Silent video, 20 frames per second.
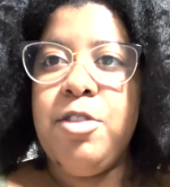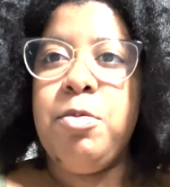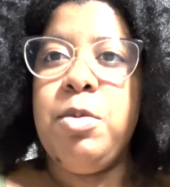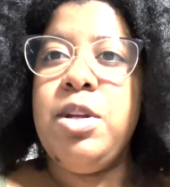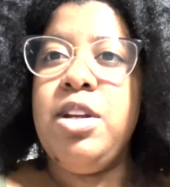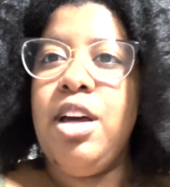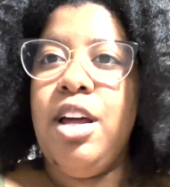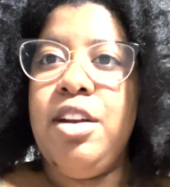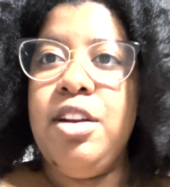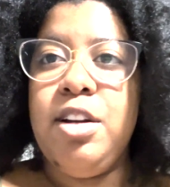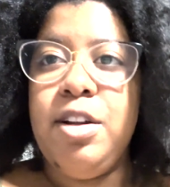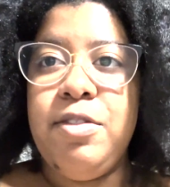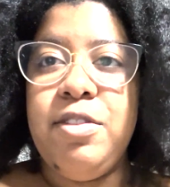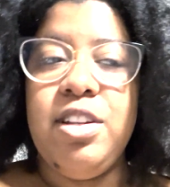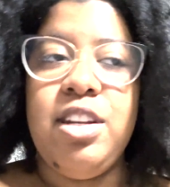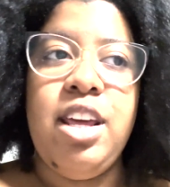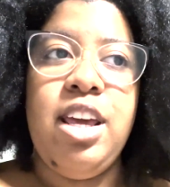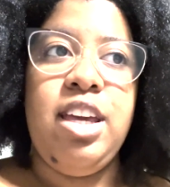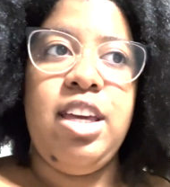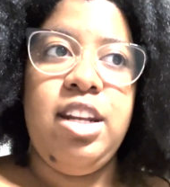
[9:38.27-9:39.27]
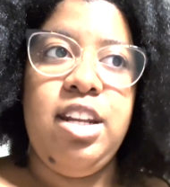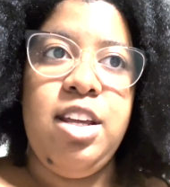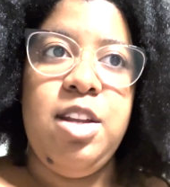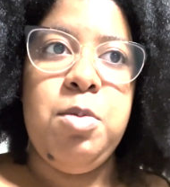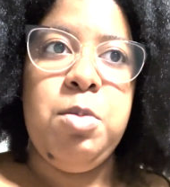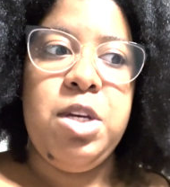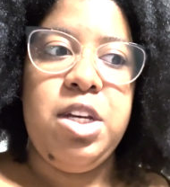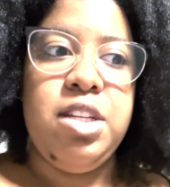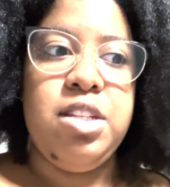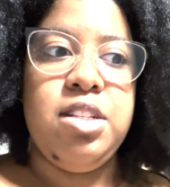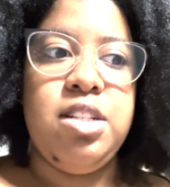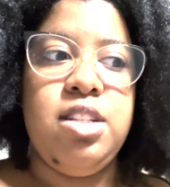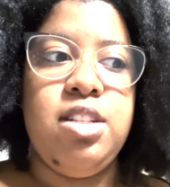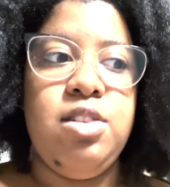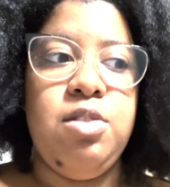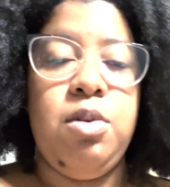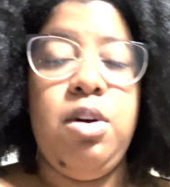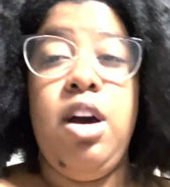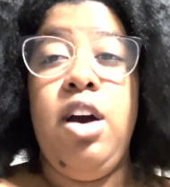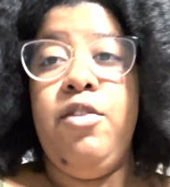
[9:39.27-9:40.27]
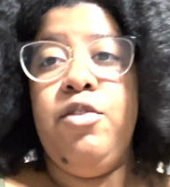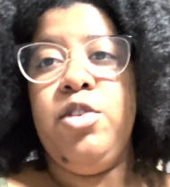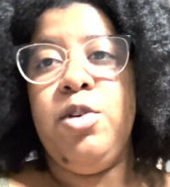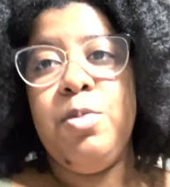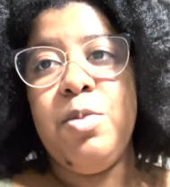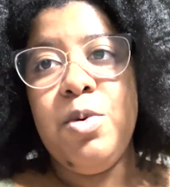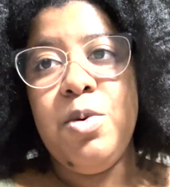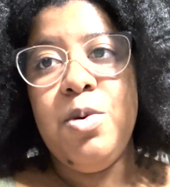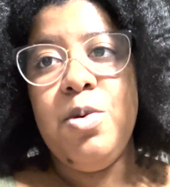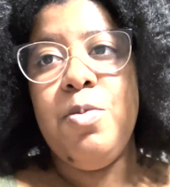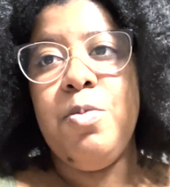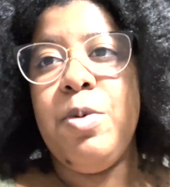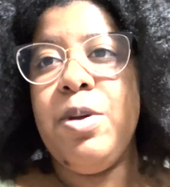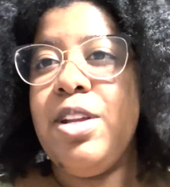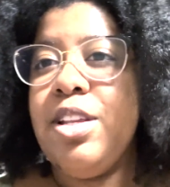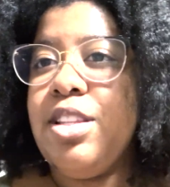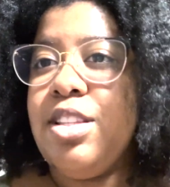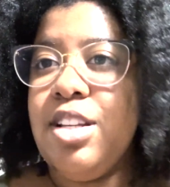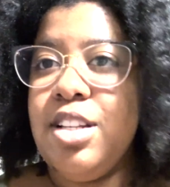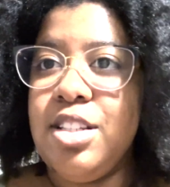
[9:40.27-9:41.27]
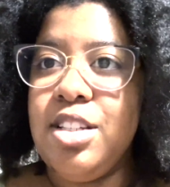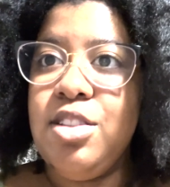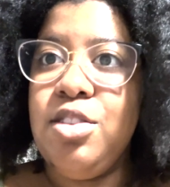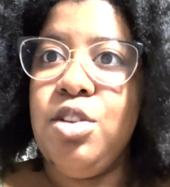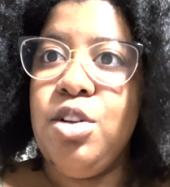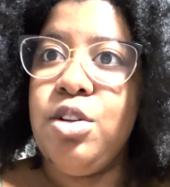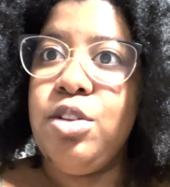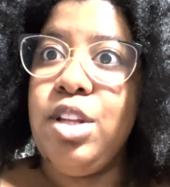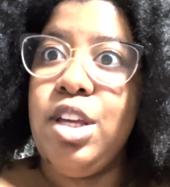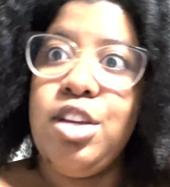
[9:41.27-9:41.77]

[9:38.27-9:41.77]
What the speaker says: but not enough to take it in because it's still comfortable, but it doesn't look like